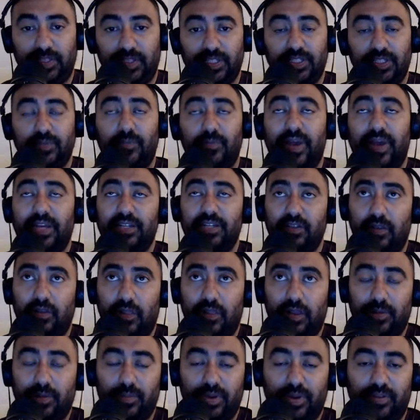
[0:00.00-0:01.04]
Smash that
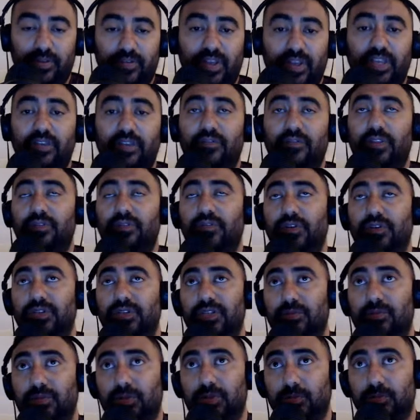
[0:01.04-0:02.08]
like button if you're here for the first
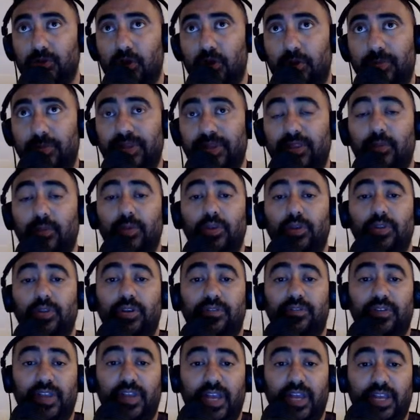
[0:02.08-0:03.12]
time. Subscribe, hit the bell
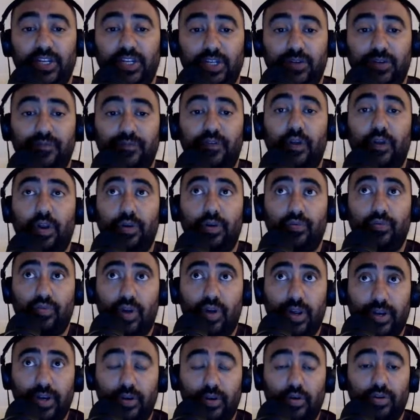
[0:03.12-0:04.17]
notification. Follow
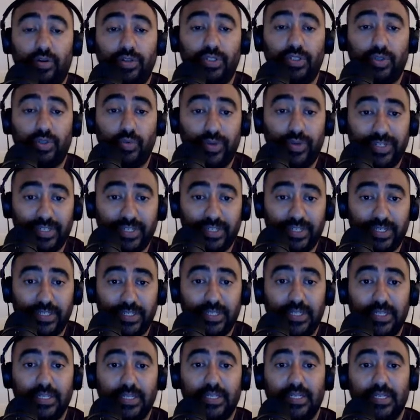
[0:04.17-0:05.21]
Ryan on Twitter.
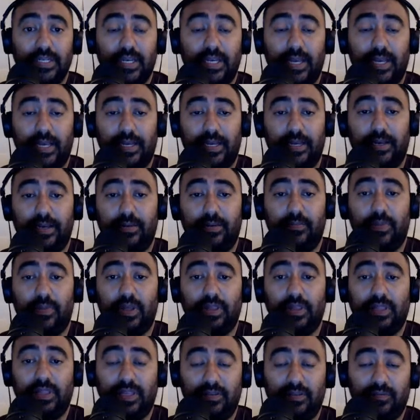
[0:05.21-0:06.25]
Um, I'll
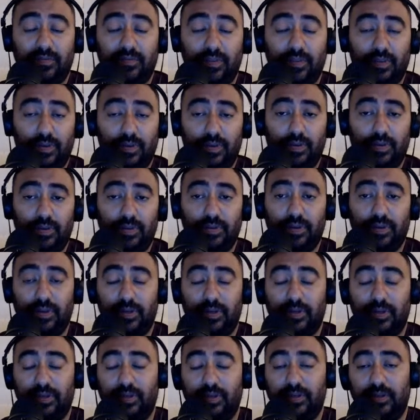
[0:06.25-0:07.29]
leave the
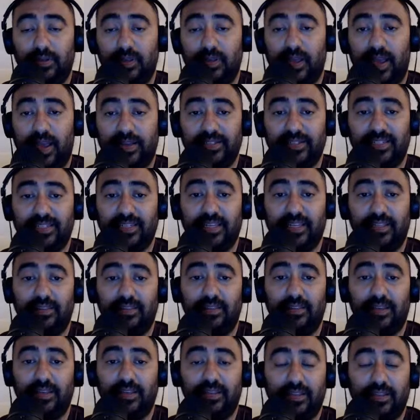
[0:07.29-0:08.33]
uh, at in
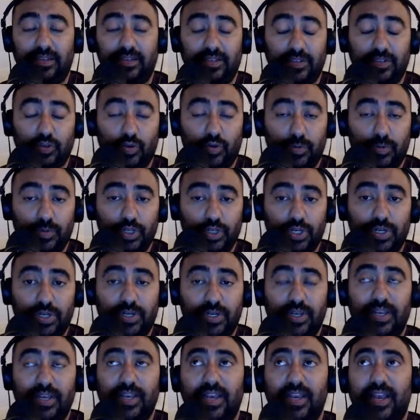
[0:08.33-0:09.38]
the in the description,
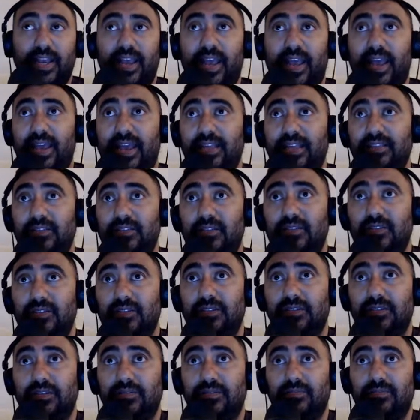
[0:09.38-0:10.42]
and
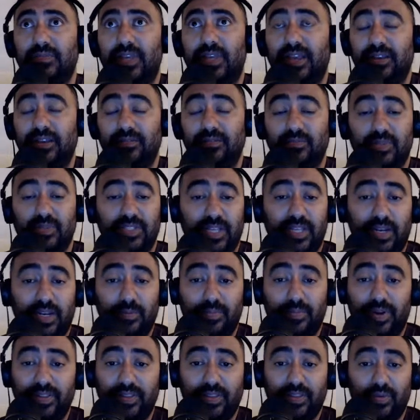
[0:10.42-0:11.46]
yeah,
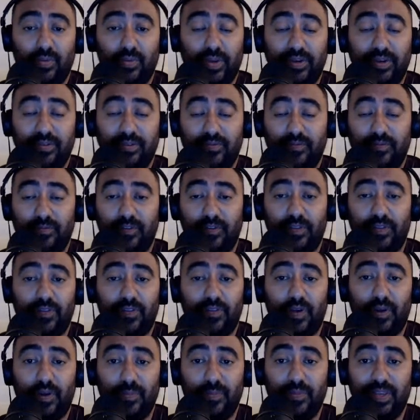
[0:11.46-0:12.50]
celebrate the win for the
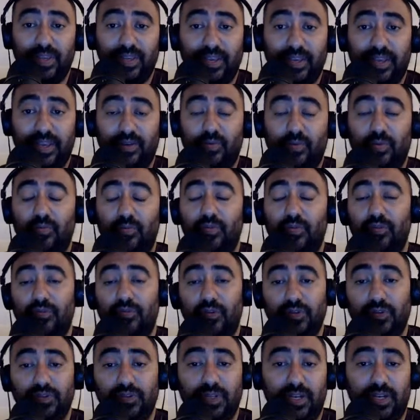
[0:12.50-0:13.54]
time being. And we move
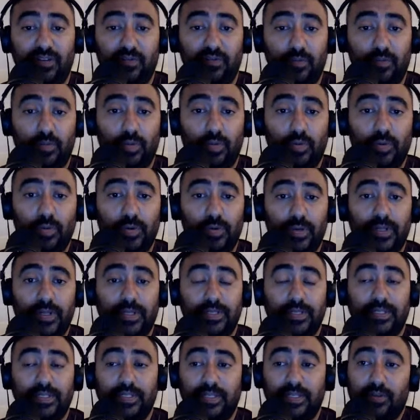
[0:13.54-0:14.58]
on to Liverpool.
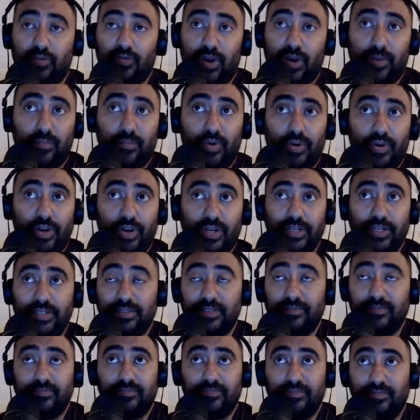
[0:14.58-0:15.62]
Graham Potter,
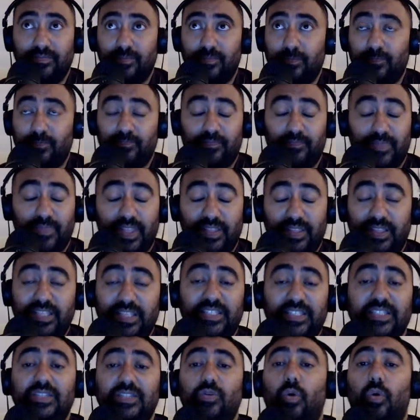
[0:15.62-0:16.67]

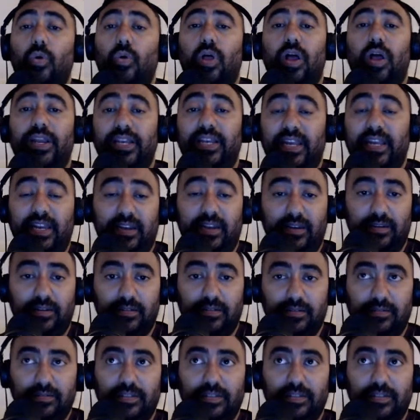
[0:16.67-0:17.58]
this is all I needed.